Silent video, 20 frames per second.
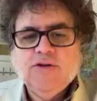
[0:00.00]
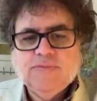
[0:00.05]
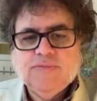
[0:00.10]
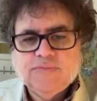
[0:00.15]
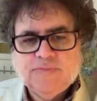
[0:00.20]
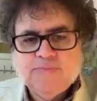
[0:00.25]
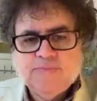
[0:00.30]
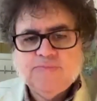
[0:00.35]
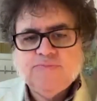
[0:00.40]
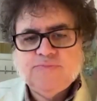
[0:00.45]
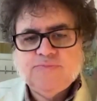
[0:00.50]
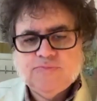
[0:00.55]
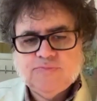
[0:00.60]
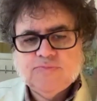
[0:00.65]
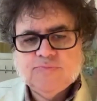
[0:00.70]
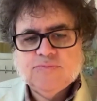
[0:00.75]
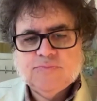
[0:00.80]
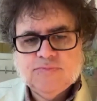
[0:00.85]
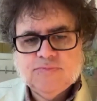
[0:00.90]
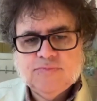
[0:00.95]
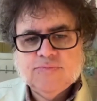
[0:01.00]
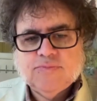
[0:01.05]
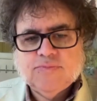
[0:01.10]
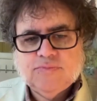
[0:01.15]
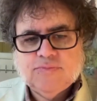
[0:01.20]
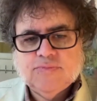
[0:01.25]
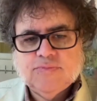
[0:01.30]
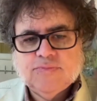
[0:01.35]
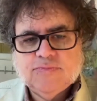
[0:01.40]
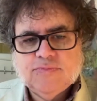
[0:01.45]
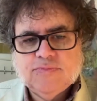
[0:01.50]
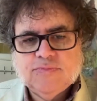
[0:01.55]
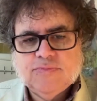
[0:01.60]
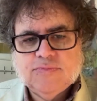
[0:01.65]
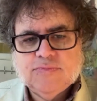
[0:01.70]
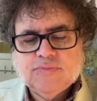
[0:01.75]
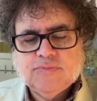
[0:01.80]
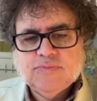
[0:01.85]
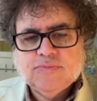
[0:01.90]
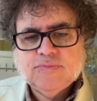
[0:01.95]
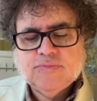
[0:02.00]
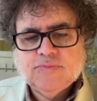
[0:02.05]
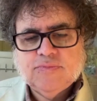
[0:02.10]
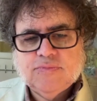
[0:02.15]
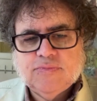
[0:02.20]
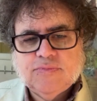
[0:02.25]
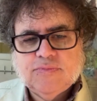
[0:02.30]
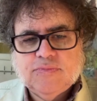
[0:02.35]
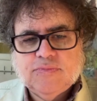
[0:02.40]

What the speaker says: to make his action